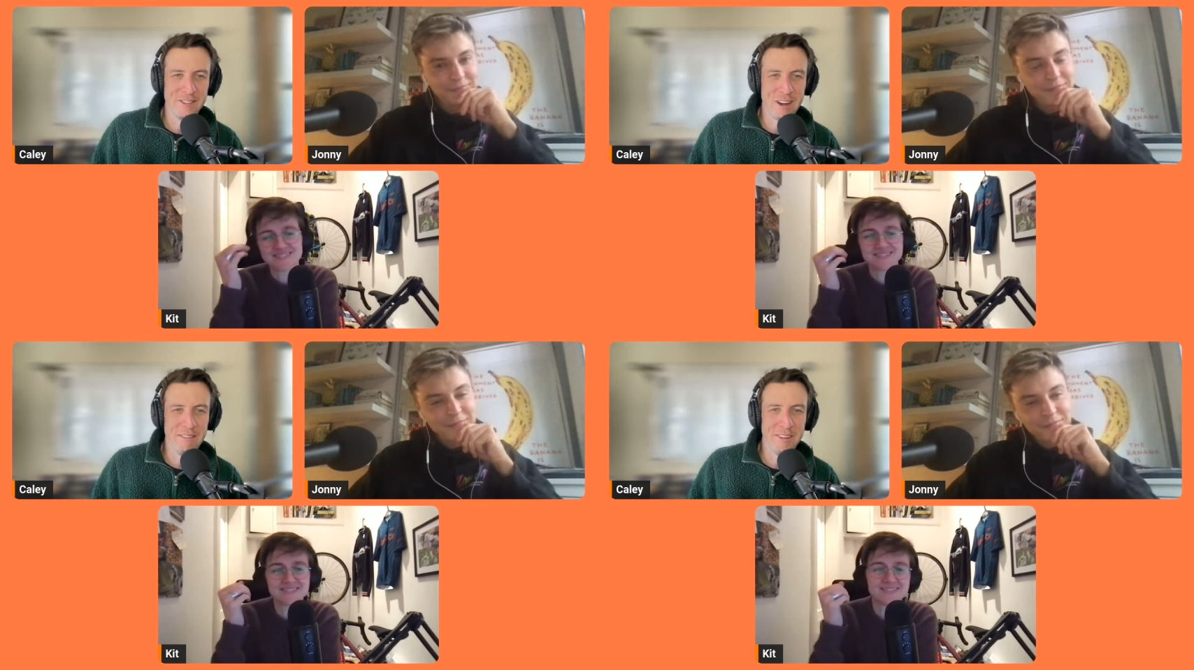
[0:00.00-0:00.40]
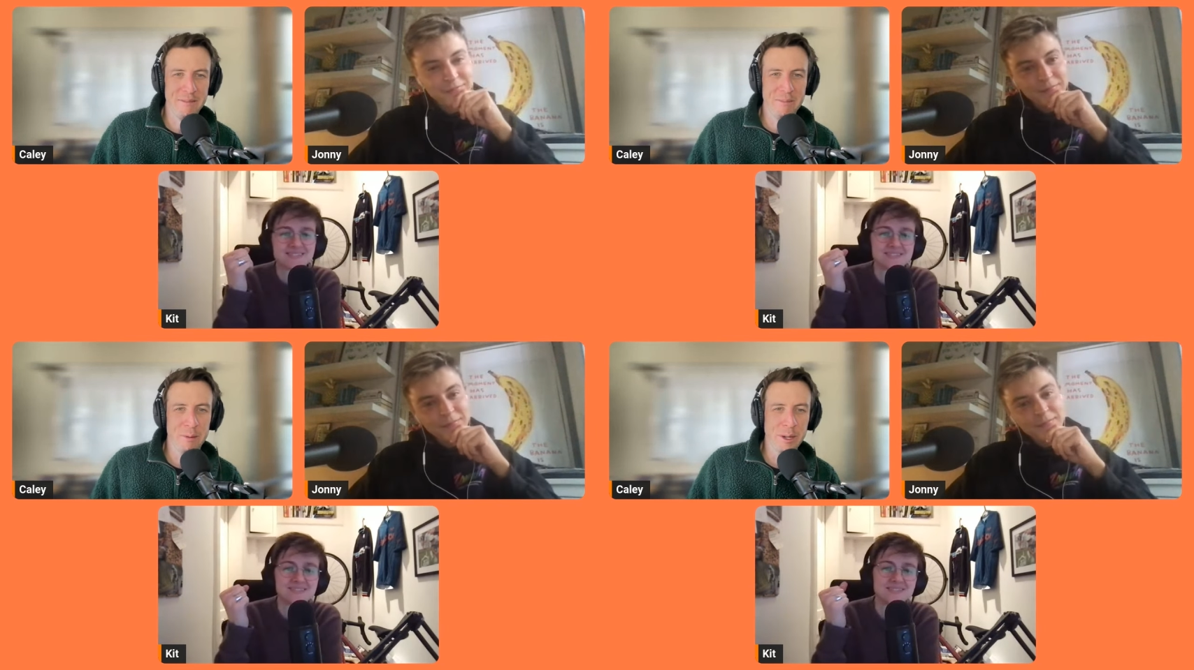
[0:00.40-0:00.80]
Speaker 1: Strava
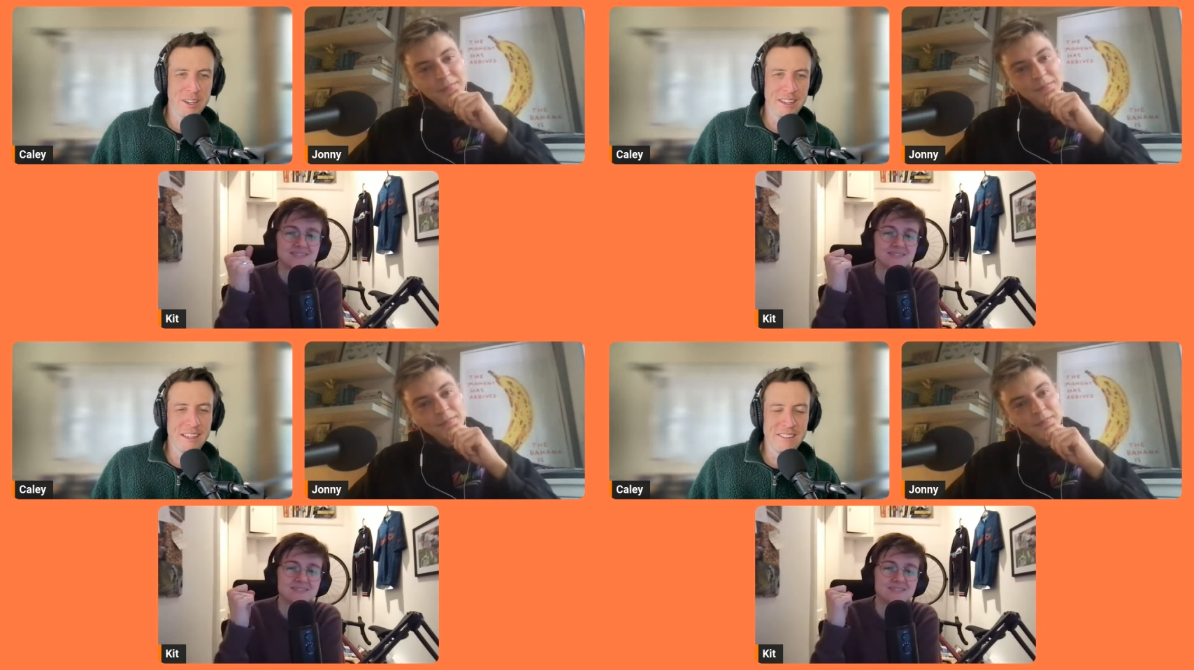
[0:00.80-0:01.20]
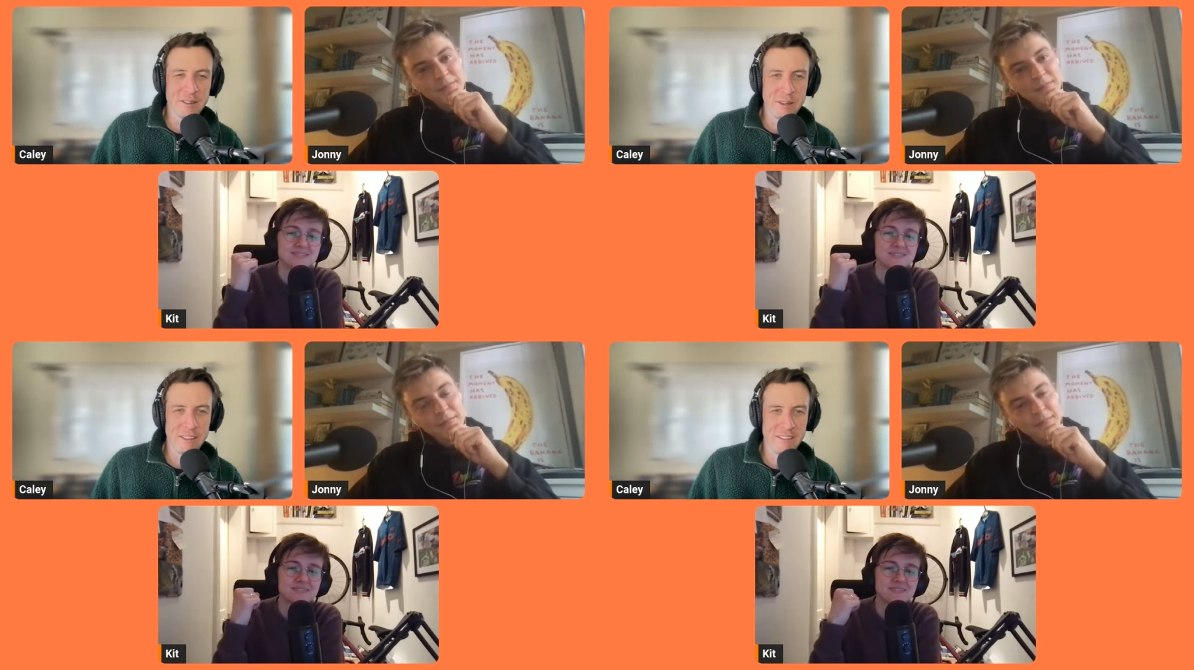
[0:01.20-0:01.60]
put
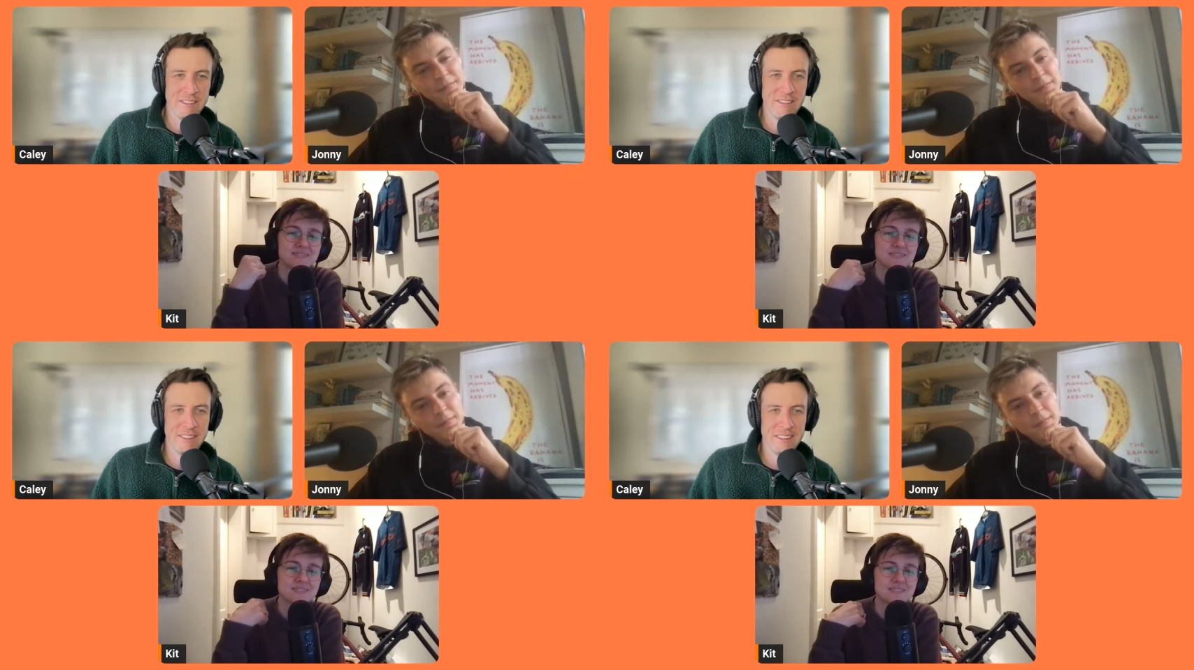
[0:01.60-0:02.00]
into its